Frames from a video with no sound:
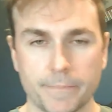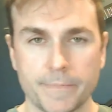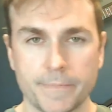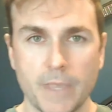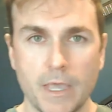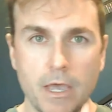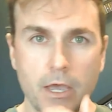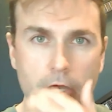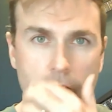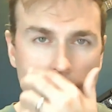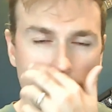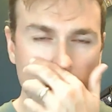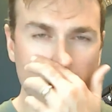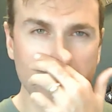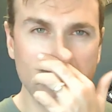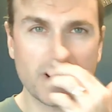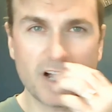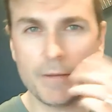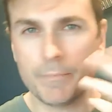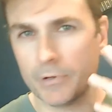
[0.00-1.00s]
You can look up
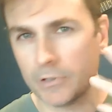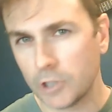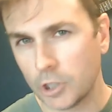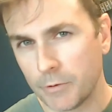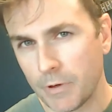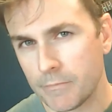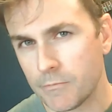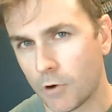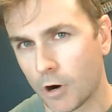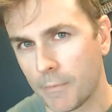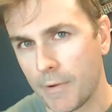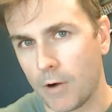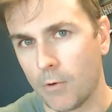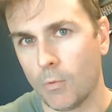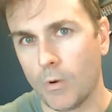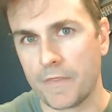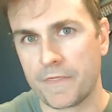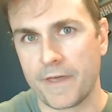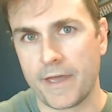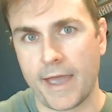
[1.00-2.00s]
a little bit more about what they
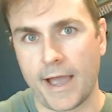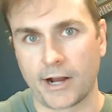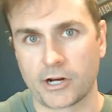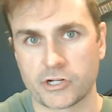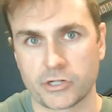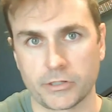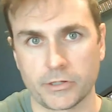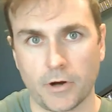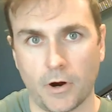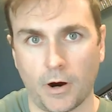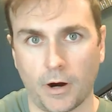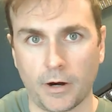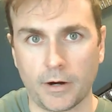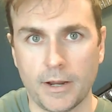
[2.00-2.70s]
actually are,